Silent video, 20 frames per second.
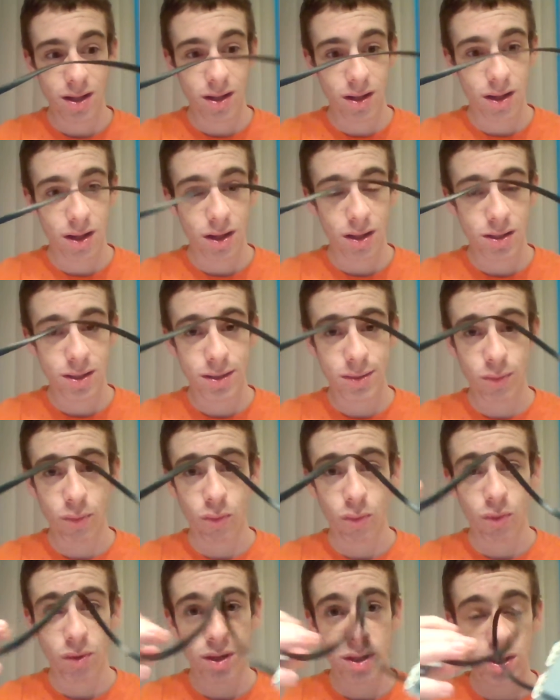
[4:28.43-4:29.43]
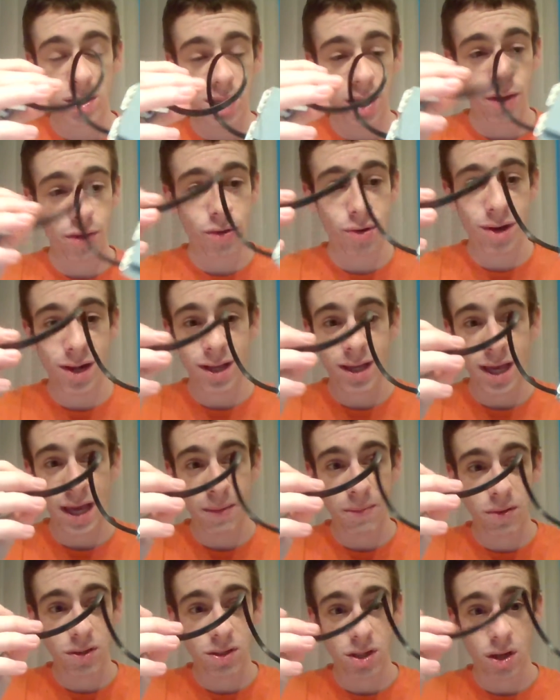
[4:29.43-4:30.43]
it's these Ethernet
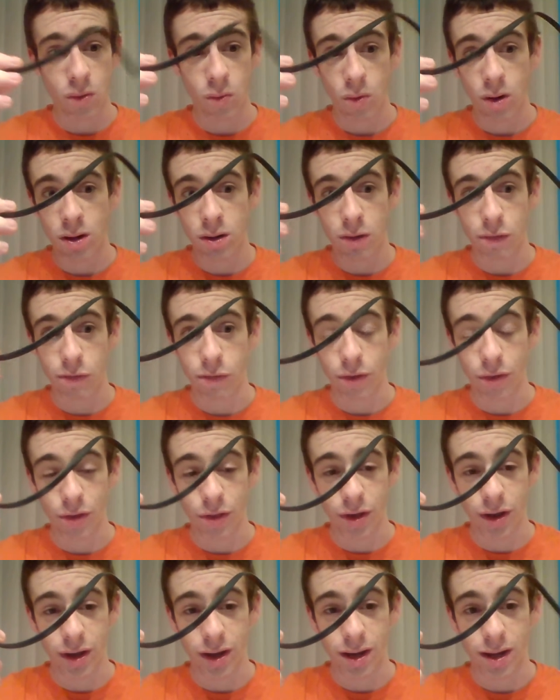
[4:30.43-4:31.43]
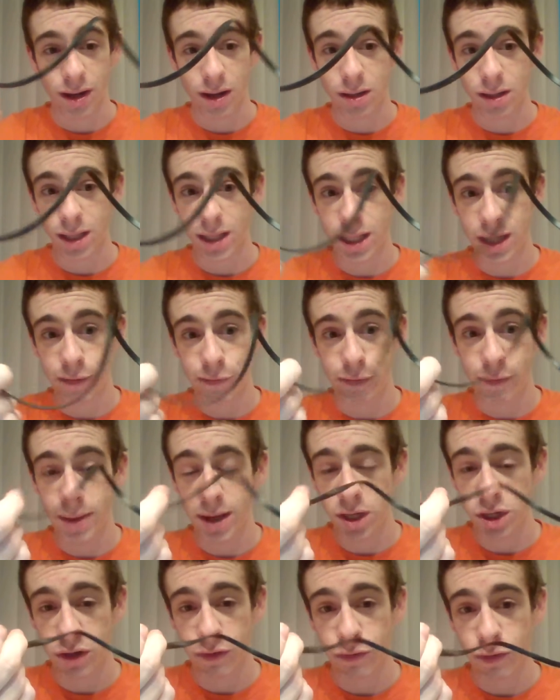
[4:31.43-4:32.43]
cables are wonderful. They can collect
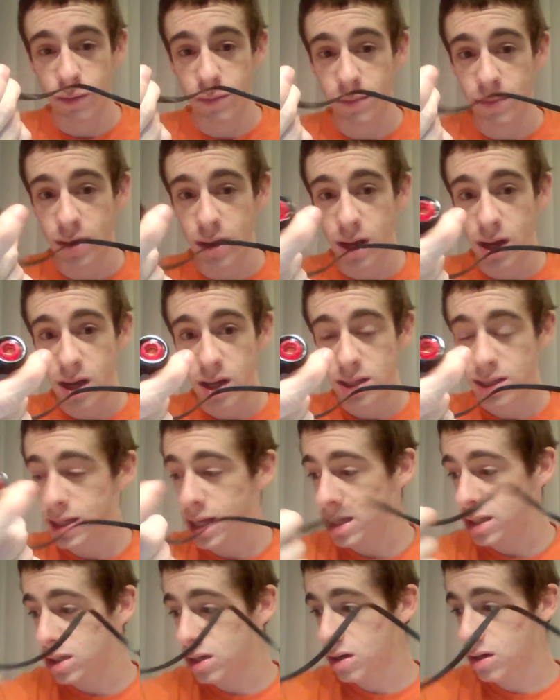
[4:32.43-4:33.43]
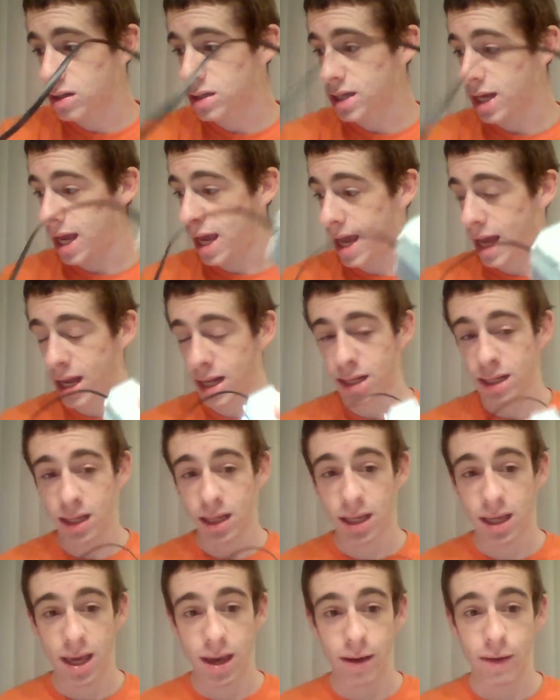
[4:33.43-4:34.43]
information from sensors and
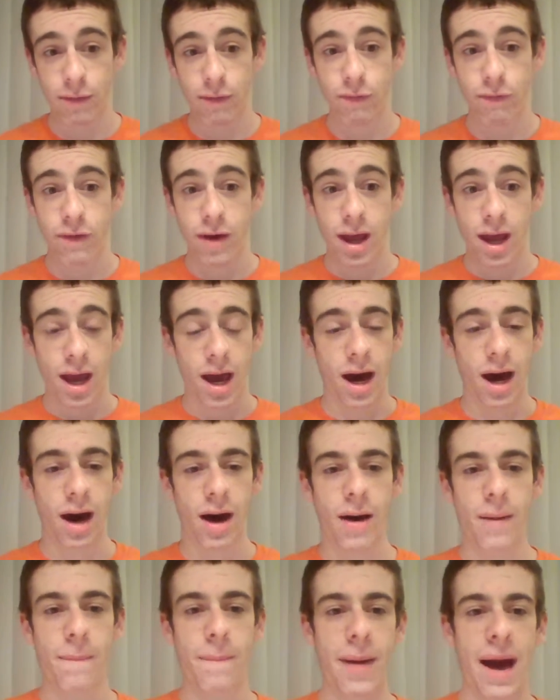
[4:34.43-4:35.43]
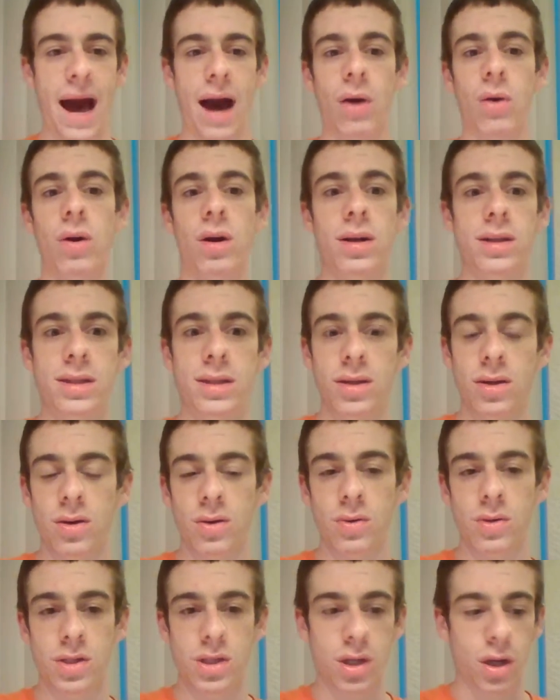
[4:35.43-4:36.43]
give power
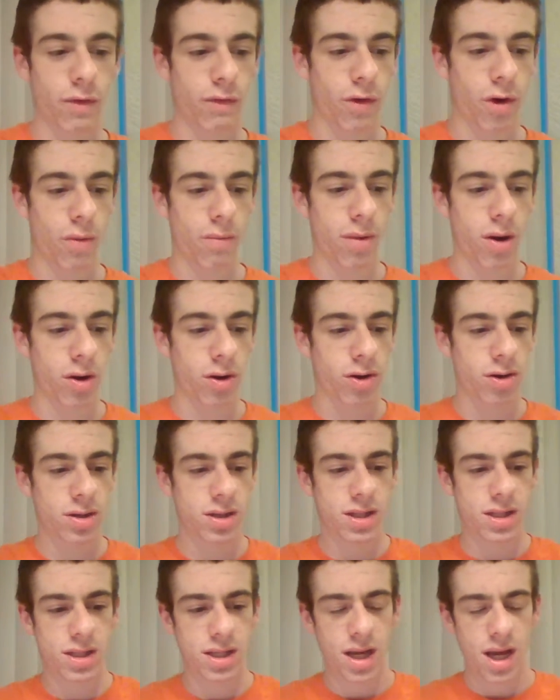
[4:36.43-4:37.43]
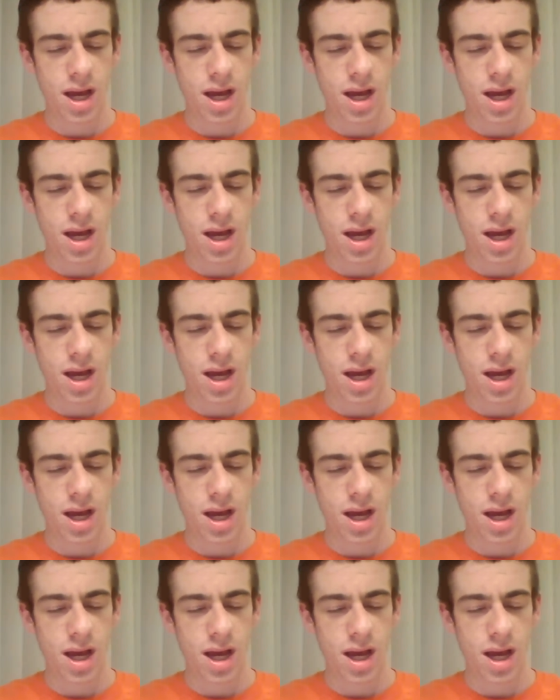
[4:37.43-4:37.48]
to servo motors.